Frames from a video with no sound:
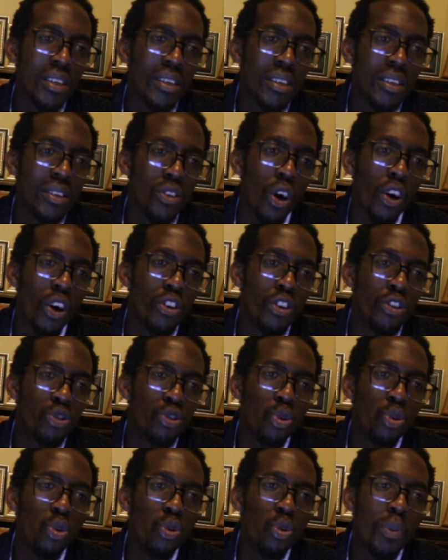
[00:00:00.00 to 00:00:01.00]
John
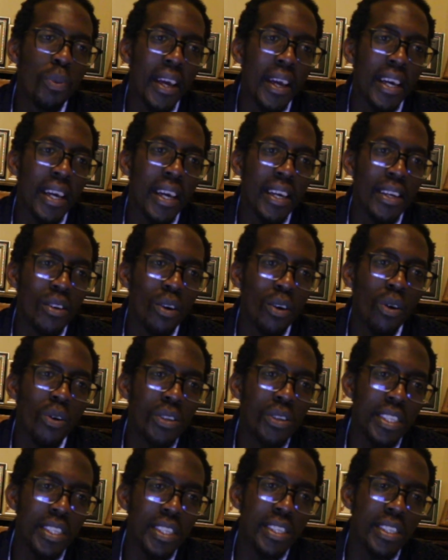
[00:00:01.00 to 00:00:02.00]
Dube, and all
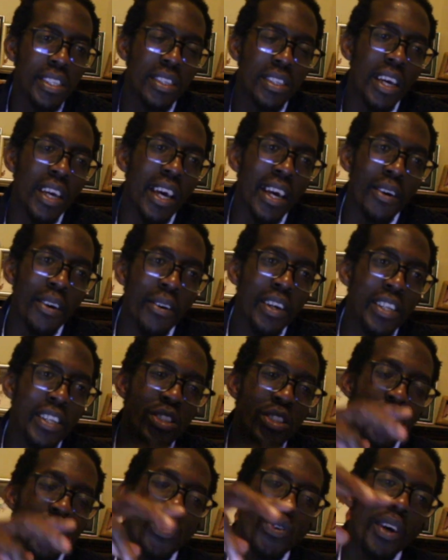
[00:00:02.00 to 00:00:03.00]
these
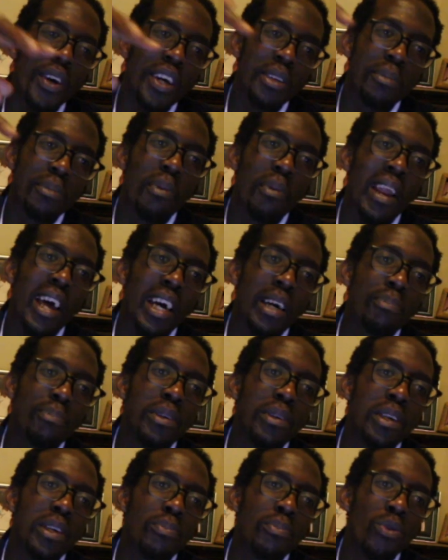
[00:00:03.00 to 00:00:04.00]
aristocrat black
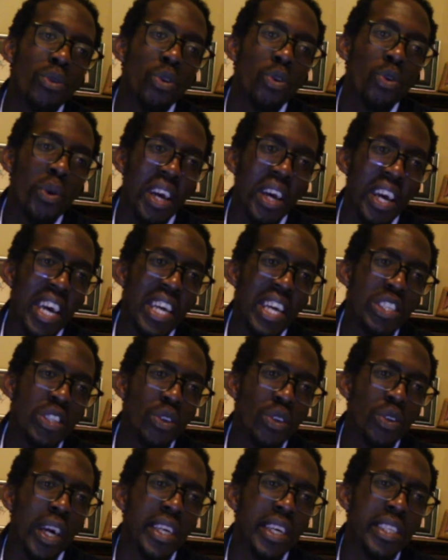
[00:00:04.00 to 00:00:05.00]
people who were
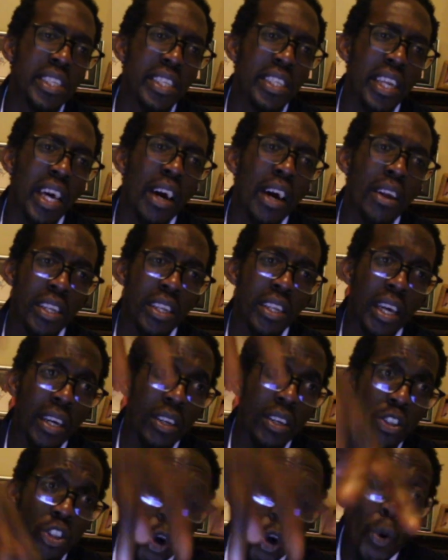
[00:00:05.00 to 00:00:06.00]
educated
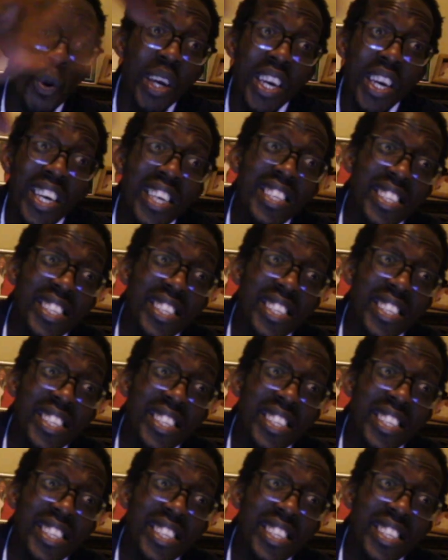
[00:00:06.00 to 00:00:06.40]
during his